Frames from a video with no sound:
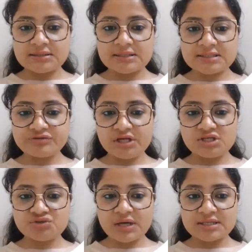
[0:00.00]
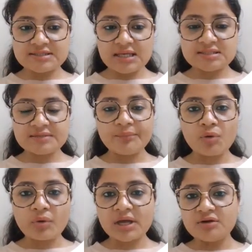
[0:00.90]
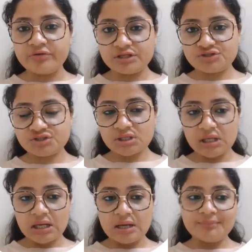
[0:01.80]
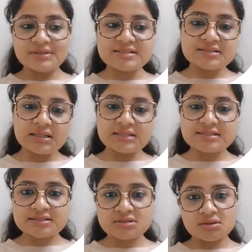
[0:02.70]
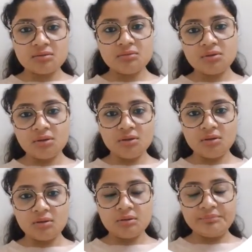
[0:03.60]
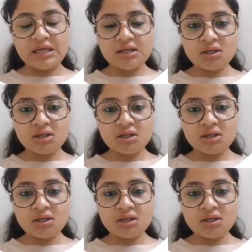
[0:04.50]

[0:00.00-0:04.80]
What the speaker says: this reach you can see it's a broken reach, but still it's been